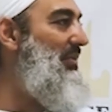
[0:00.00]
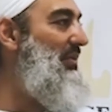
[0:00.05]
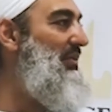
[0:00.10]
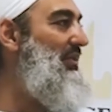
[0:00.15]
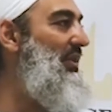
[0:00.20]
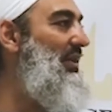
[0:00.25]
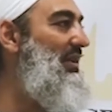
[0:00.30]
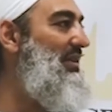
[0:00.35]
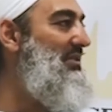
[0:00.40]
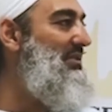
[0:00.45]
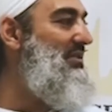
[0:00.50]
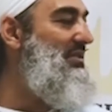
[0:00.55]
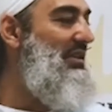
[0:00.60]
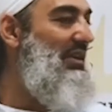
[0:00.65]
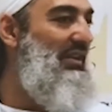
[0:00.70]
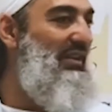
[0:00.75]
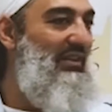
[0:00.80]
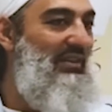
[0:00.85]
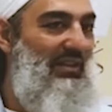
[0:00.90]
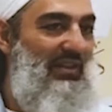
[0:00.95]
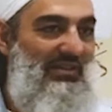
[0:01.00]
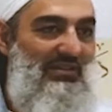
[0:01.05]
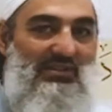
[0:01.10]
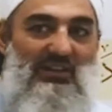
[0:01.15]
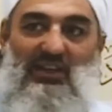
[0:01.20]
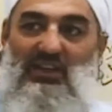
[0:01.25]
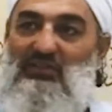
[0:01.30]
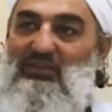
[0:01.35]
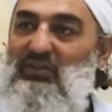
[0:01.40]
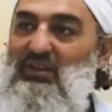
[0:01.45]
with knowledge. So that's
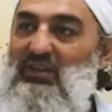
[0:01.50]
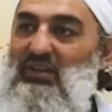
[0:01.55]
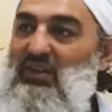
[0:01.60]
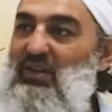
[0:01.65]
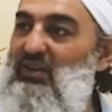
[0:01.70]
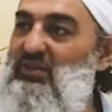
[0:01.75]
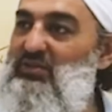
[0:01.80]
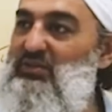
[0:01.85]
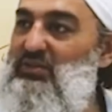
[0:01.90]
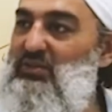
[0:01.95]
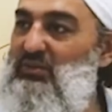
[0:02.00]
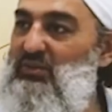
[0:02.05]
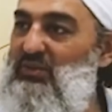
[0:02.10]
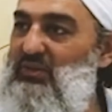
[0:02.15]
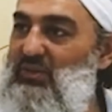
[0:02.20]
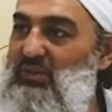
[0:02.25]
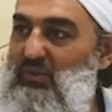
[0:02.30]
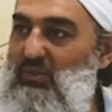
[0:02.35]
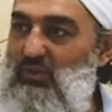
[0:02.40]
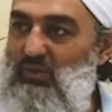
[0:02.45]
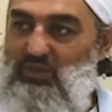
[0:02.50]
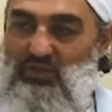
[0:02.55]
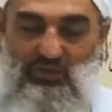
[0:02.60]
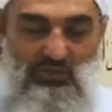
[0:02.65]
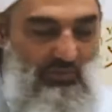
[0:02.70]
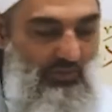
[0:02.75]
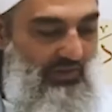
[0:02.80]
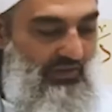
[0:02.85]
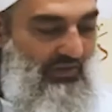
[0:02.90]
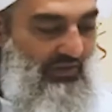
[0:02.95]
the level it goes to, in accordance
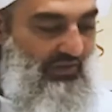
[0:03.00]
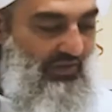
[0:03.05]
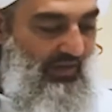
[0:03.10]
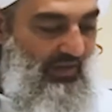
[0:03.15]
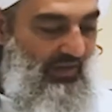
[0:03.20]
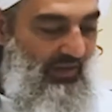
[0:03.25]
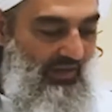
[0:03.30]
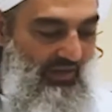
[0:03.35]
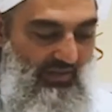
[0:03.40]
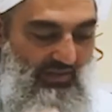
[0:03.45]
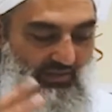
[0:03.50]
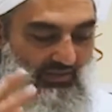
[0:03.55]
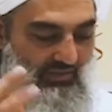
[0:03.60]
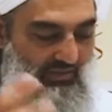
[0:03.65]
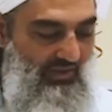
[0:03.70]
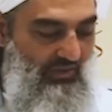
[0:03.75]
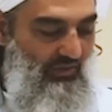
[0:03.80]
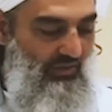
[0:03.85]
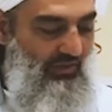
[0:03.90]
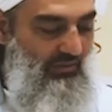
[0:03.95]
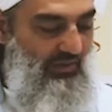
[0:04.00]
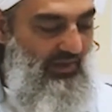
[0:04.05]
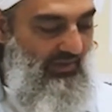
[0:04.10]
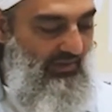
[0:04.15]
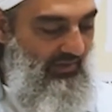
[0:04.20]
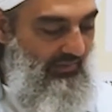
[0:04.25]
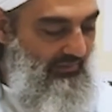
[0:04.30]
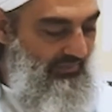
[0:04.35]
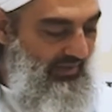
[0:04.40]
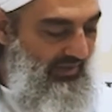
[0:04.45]
with what the scholar, ulama
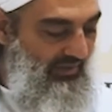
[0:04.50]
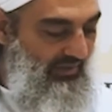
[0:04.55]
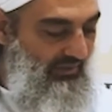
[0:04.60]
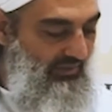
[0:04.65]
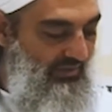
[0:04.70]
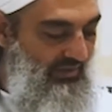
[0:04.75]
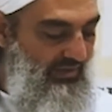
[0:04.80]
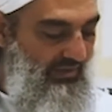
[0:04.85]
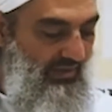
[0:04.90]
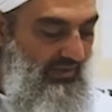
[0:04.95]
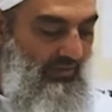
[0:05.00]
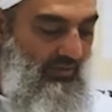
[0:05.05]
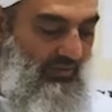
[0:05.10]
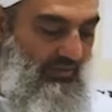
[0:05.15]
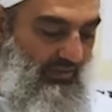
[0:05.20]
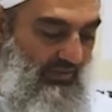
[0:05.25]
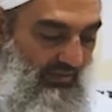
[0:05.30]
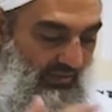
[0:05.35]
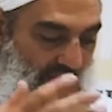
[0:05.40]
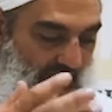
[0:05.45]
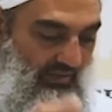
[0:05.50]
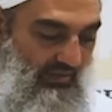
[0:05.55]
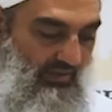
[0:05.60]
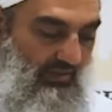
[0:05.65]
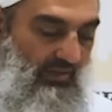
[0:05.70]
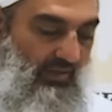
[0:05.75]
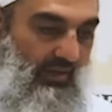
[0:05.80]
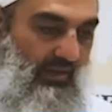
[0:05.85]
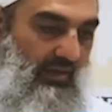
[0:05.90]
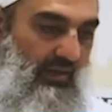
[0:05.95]
al-rabbaniyun, as they're called,
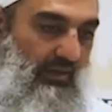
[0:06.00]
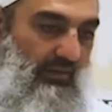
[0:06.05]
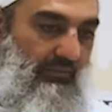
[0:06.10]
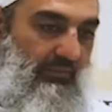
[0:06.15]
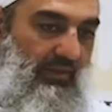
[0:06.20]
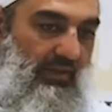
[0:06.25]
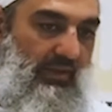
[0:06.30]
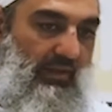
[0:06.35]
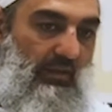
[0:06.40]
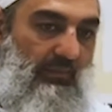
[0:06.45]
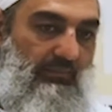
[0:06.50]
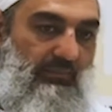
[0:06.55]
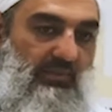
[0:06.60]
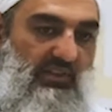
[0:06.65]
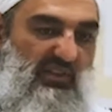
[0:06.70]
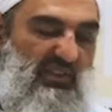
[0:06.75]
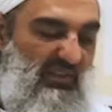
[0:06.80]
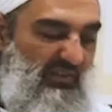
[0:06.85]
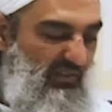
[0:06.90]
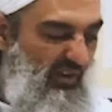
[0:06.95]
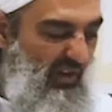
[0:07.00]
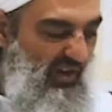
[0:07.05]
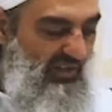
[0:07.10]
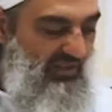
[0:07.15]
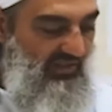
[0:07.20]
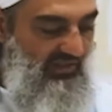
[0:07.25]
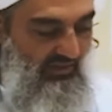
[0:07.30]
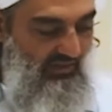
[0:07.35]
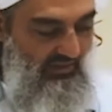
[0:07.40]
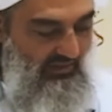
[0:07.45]
the
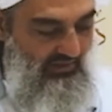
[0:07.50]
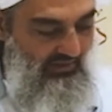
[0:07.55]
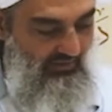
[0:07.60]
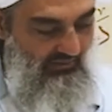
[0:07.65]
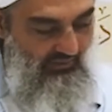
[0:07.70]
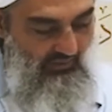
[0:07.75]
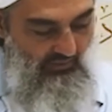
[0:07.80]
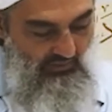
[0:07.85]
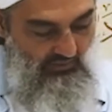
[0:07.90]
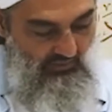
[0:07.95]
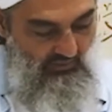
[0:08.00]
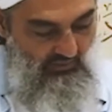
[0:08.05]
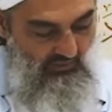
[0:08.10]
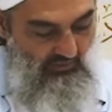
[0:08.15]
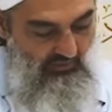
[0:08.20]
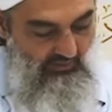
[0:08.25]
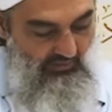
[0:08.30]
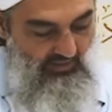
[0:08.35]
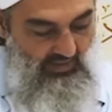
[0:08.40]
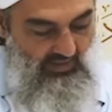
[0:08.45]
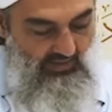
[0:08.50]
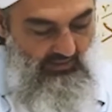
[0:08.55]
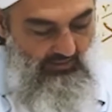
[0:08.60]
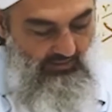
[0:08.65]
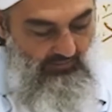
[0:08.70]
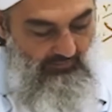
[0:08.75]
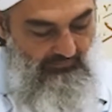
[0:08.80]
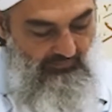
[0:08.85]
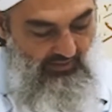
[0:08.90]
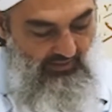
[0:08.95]
divine scholars, if you want to call them that.
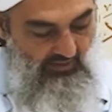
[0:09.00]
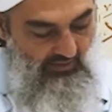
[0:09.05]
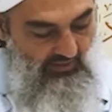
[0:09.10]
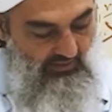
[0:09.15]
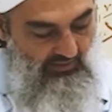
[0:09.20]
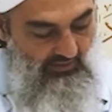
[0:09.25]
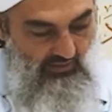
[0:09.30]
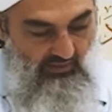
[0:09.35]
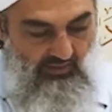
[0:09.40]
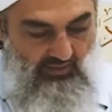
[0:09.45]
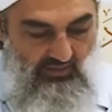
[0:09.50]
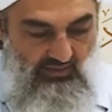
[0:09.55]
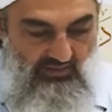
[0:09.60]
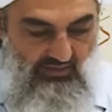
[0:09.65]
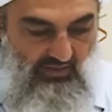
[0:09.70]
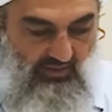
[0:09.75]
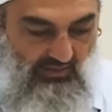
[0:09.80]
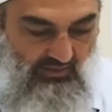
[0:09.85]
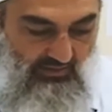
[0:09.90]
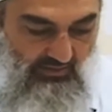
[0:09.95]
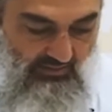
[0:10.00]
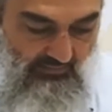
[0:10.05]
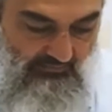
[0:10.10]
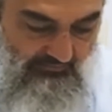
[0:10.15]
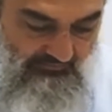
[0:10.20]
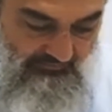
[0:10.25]
So then he says,